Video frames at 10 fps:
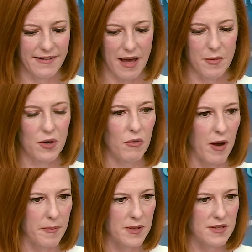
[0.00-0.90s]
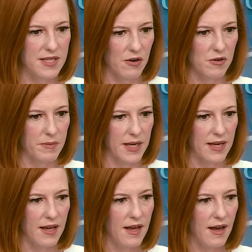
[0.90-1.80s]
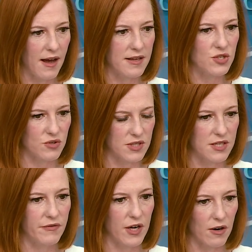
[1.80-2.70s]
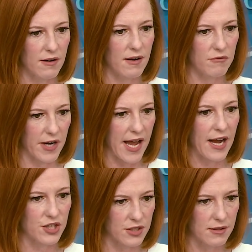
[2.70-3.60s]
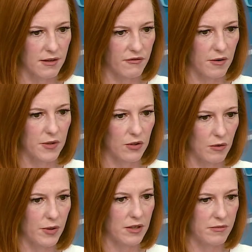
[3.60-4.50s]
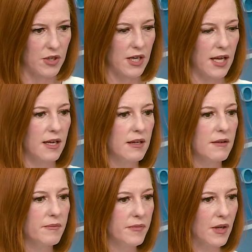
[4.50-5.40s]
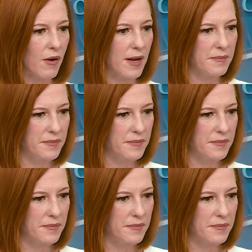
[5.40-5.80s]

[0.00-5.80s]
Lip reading: chemical weapons, there would be a severe reaction from the global community. Go ahead.